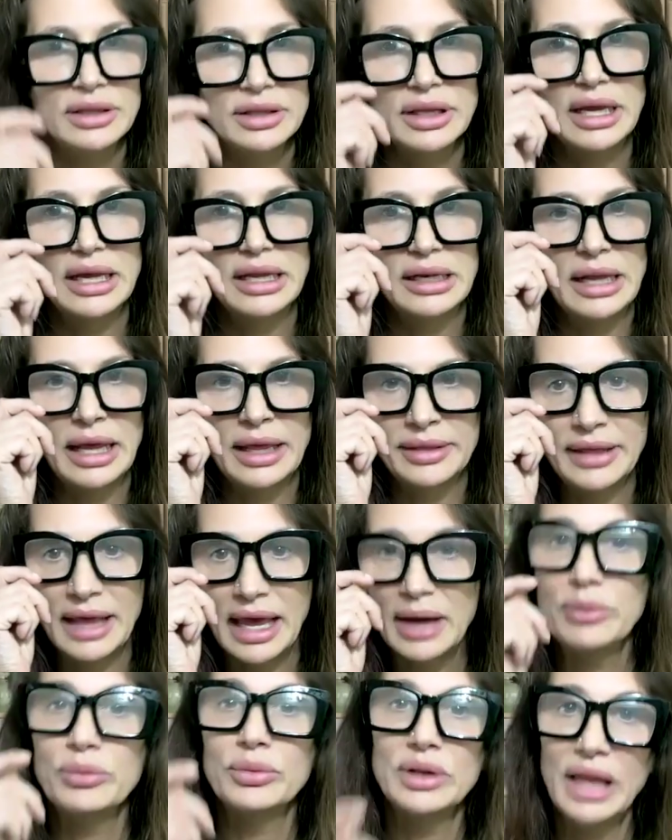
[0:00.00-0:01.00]
then, and
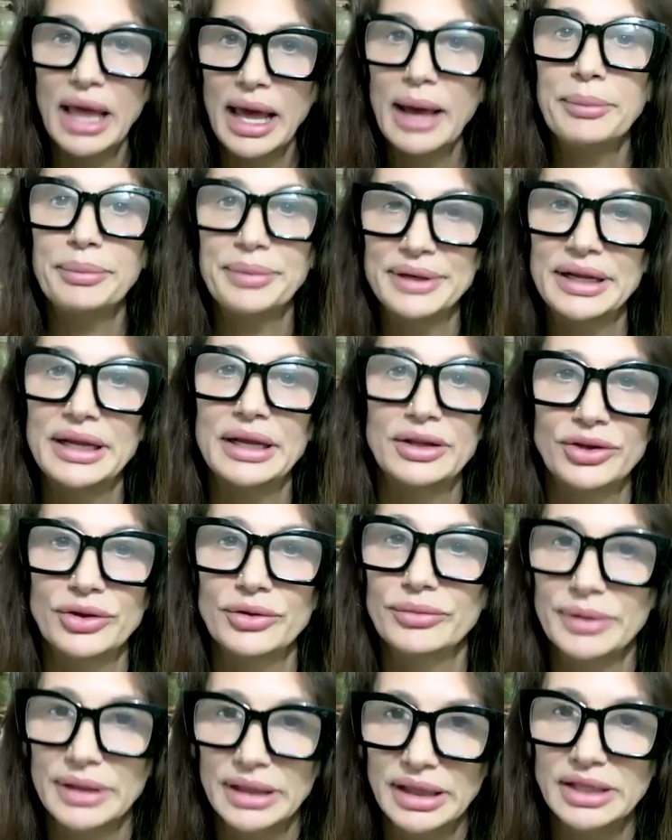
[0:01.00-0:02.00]
that will happen in
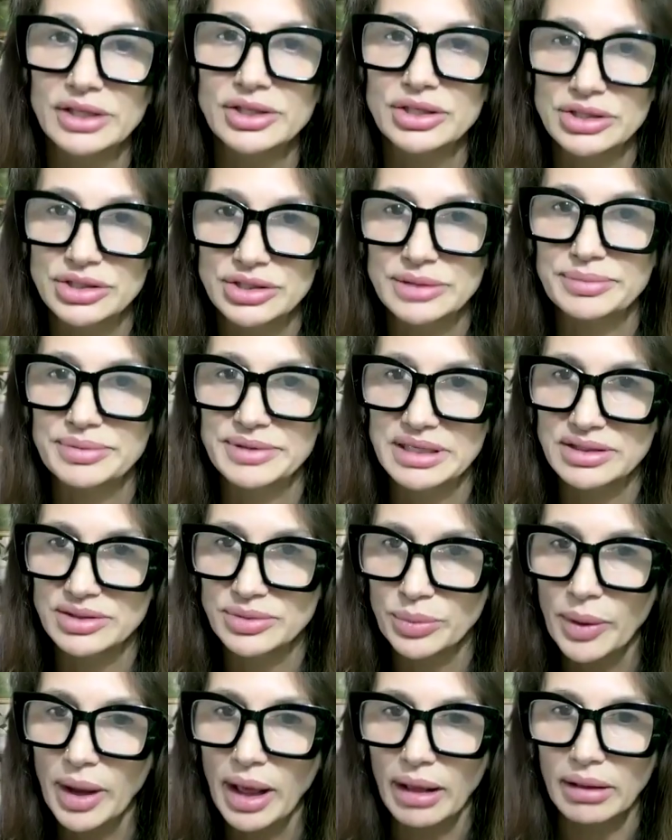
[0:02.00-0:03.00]
your relationships as
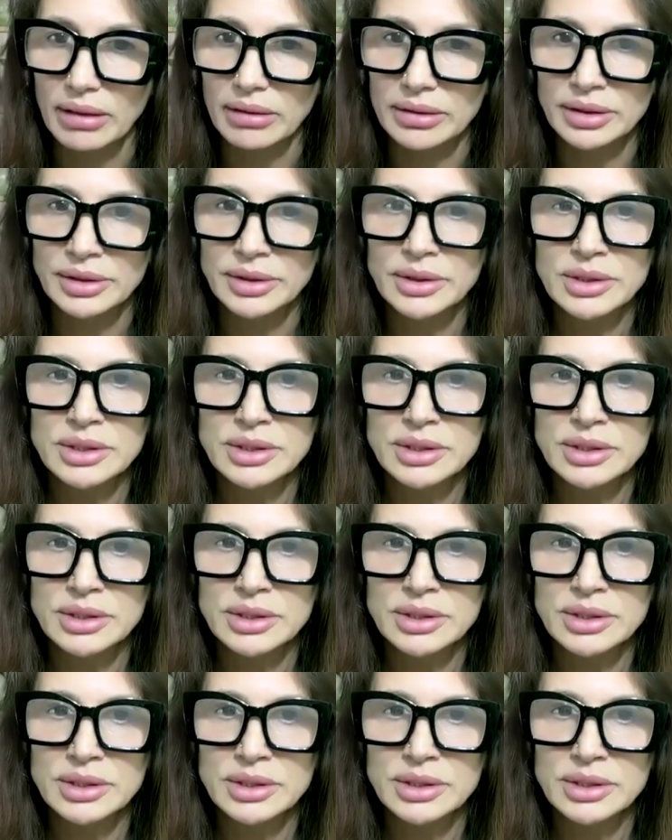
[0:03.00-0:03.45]
well.